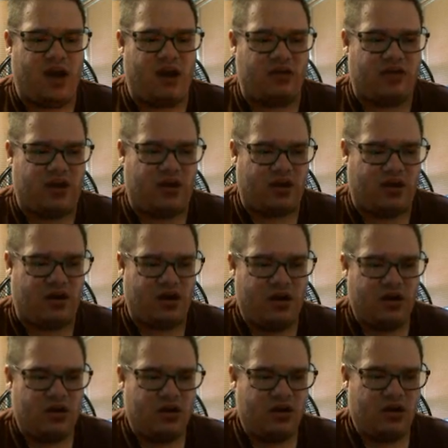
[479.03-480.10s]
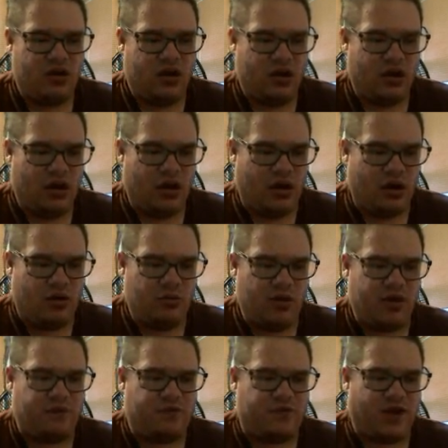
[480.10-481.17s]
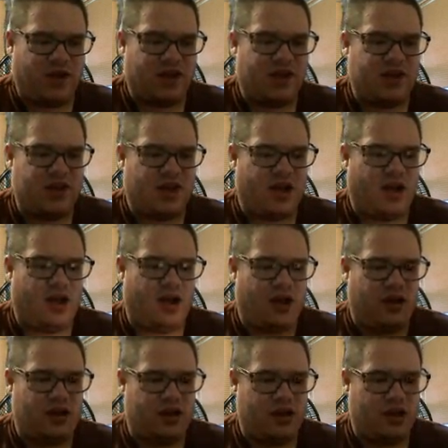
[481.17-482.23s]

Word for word: on there? Oh my fucking god!